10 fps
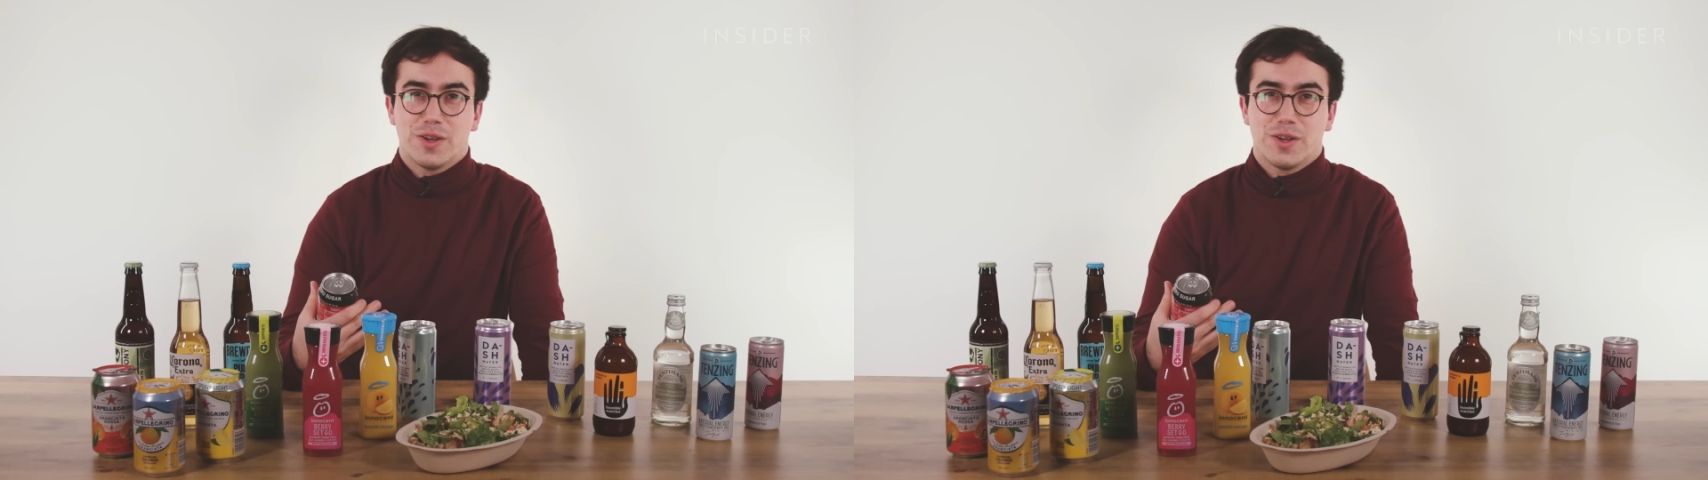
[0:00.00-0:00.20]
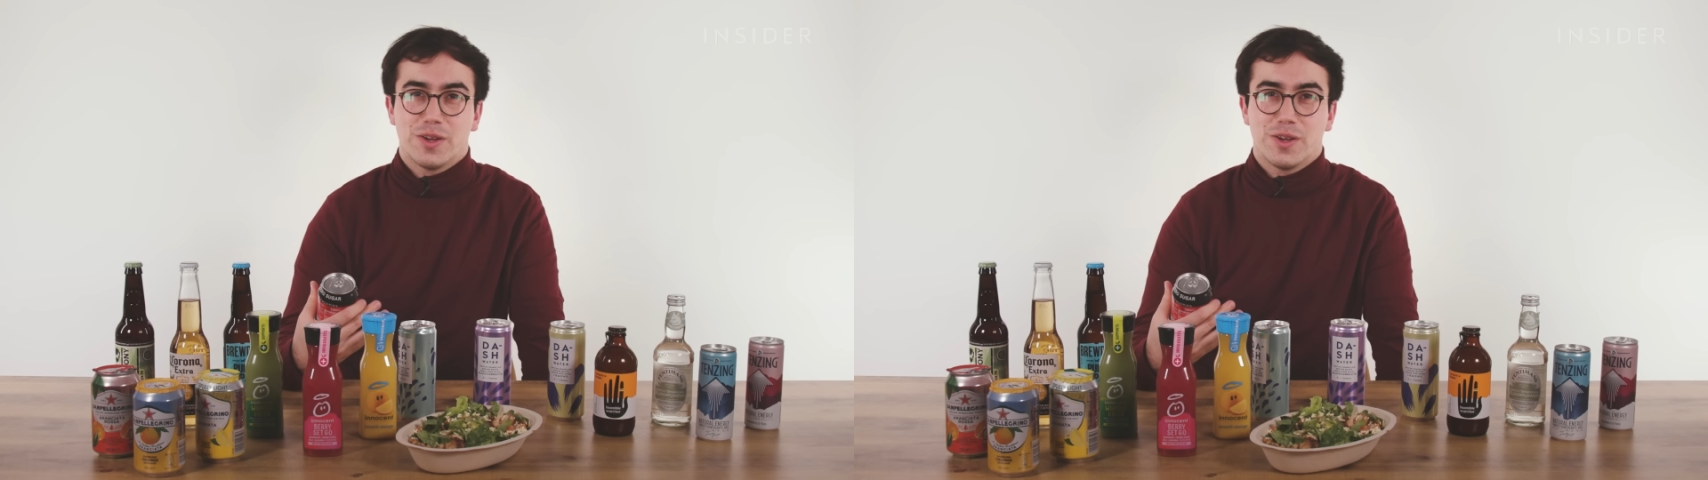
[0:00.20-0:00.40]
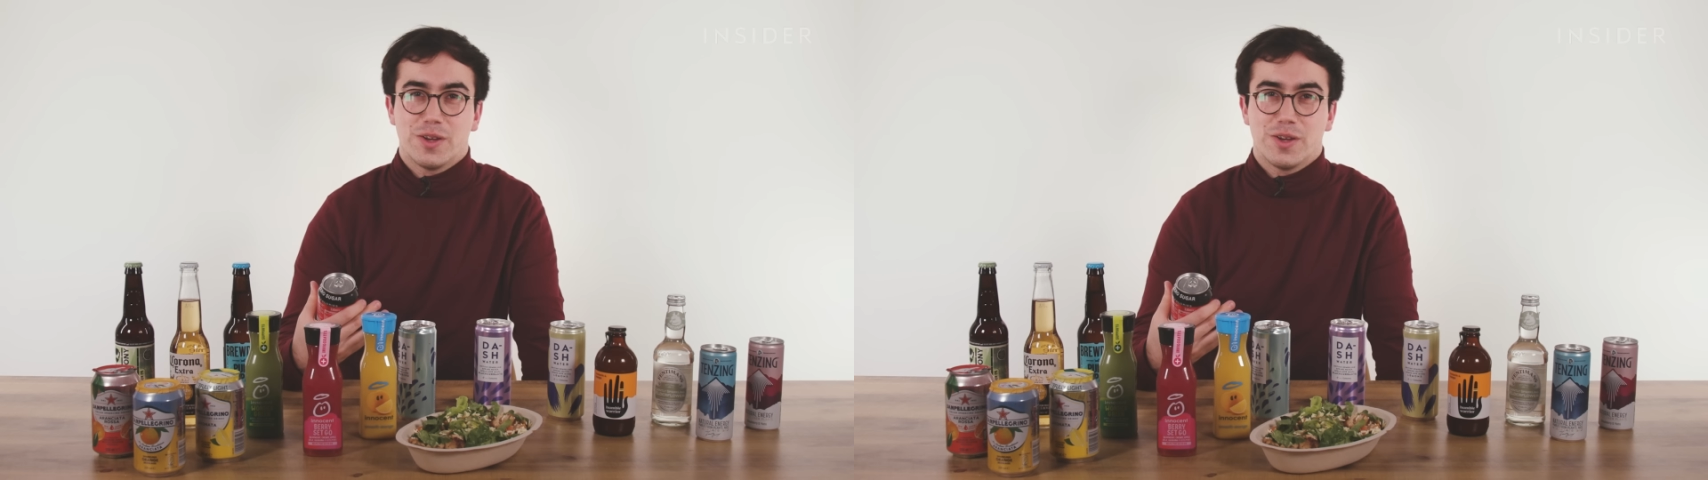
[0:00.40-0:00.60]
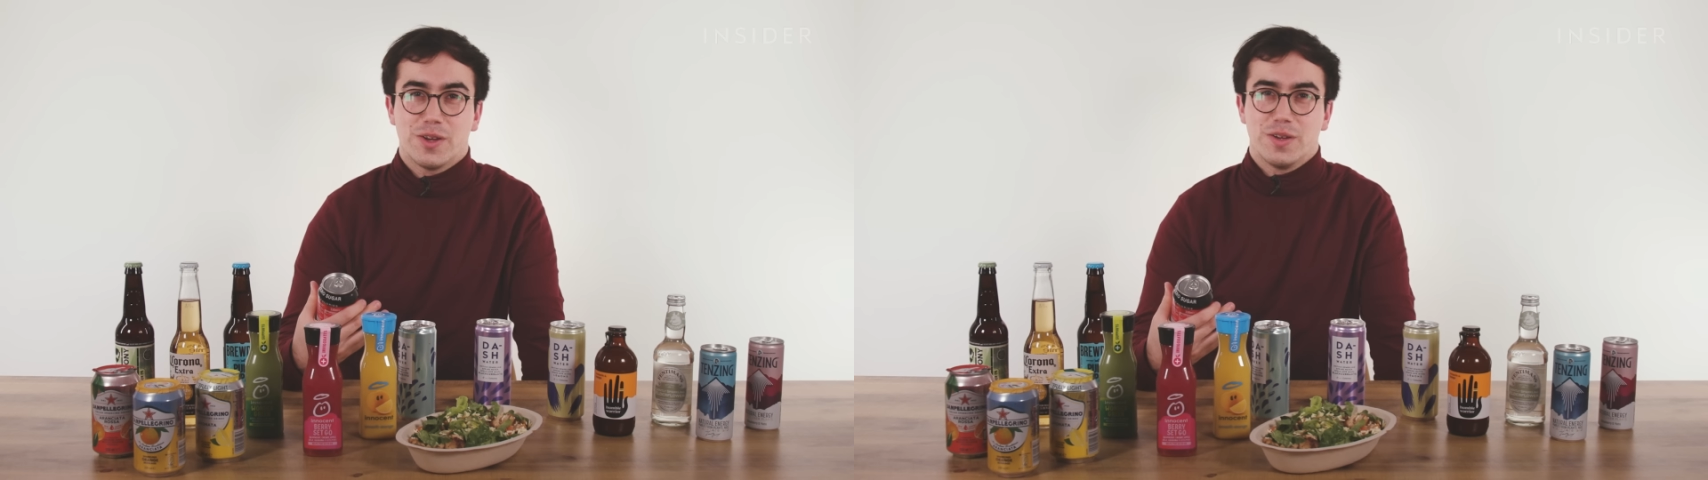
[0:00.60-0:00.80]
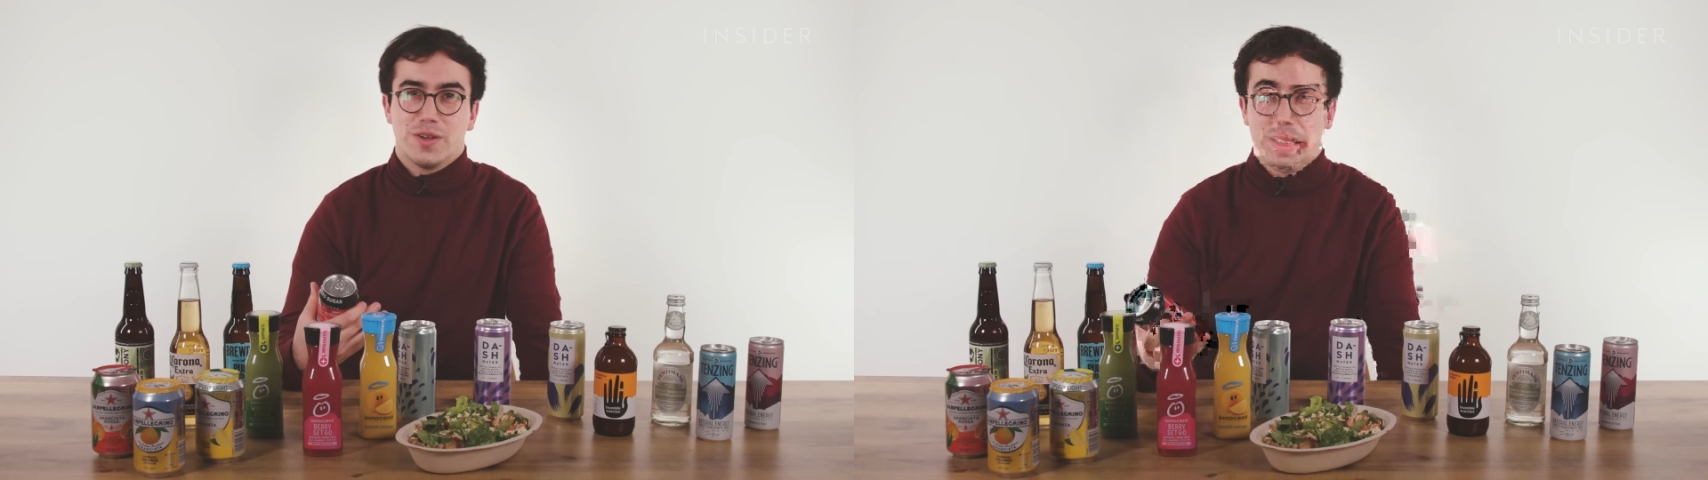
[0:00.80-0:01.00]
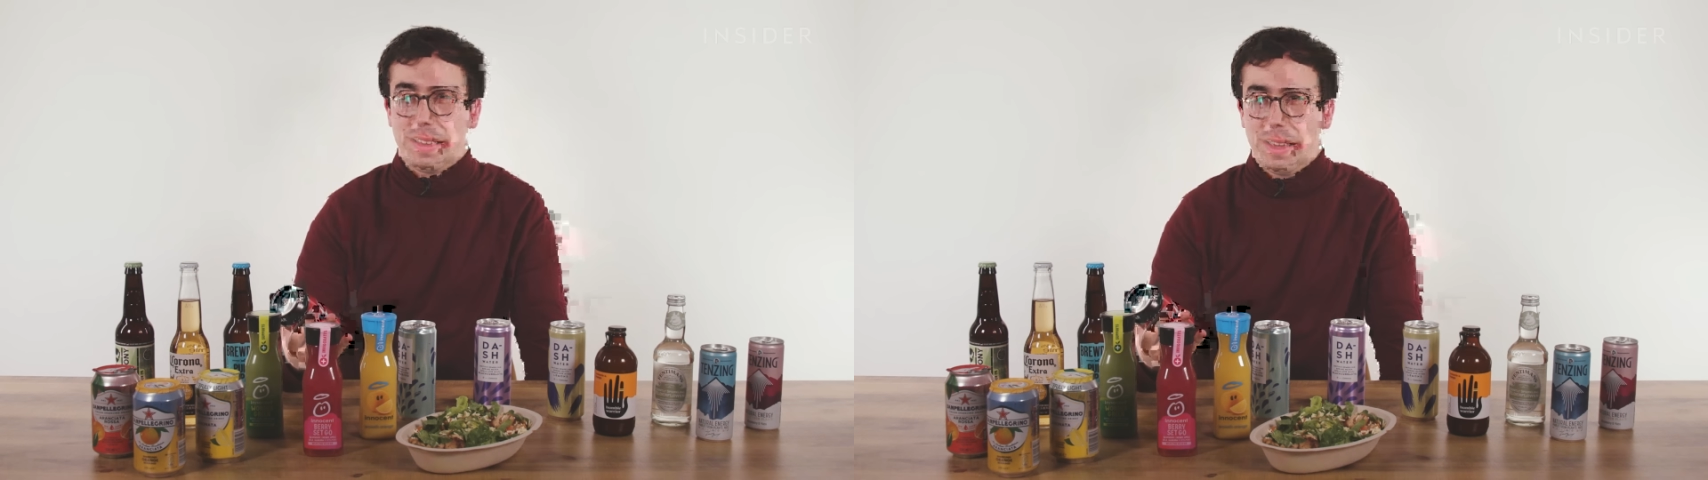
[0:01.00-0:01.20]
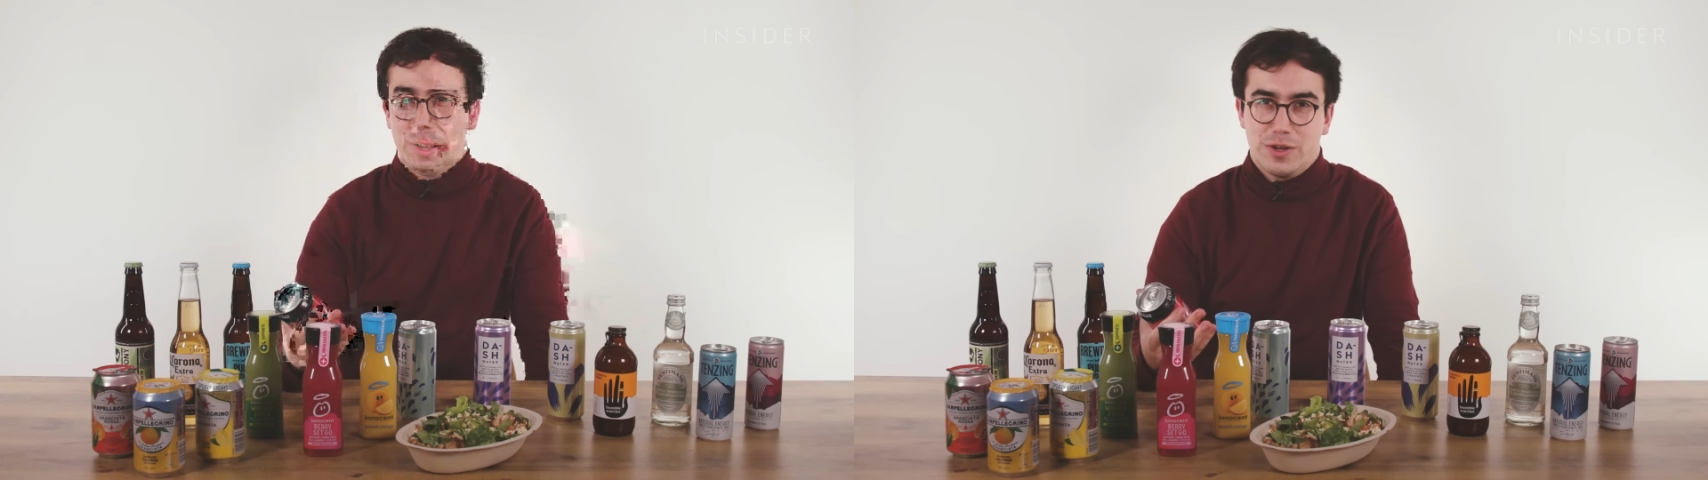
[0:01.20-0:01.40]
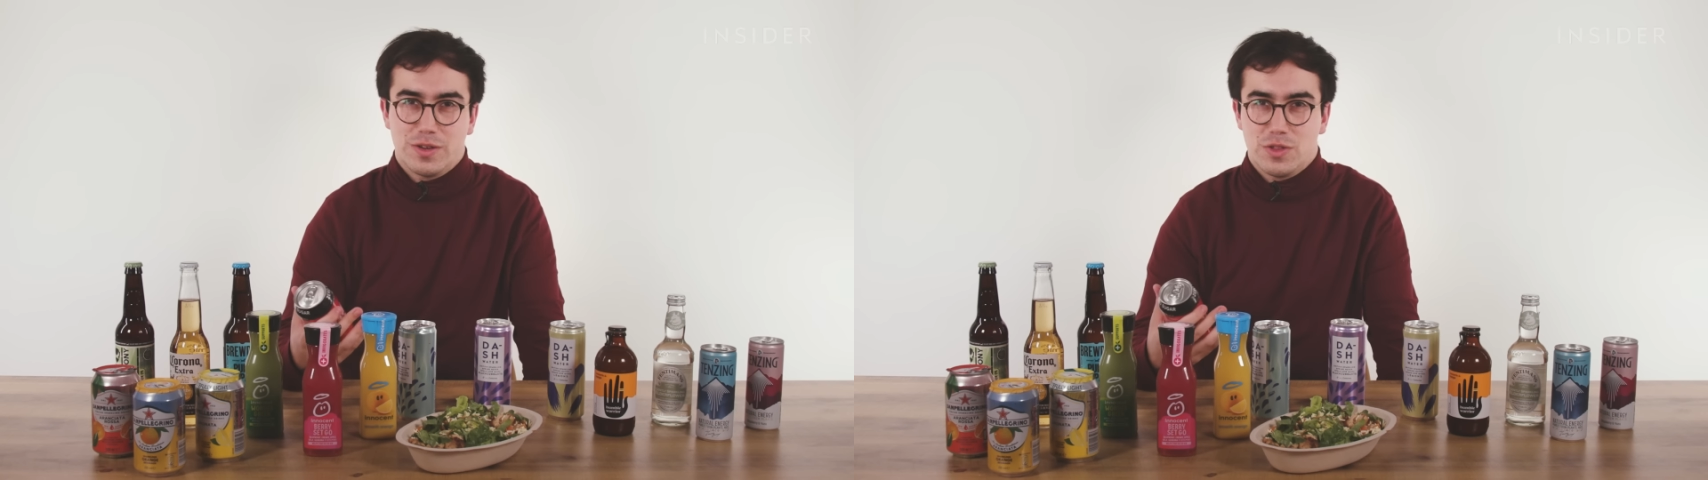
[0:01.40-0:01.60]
think is similar to Mexican Coke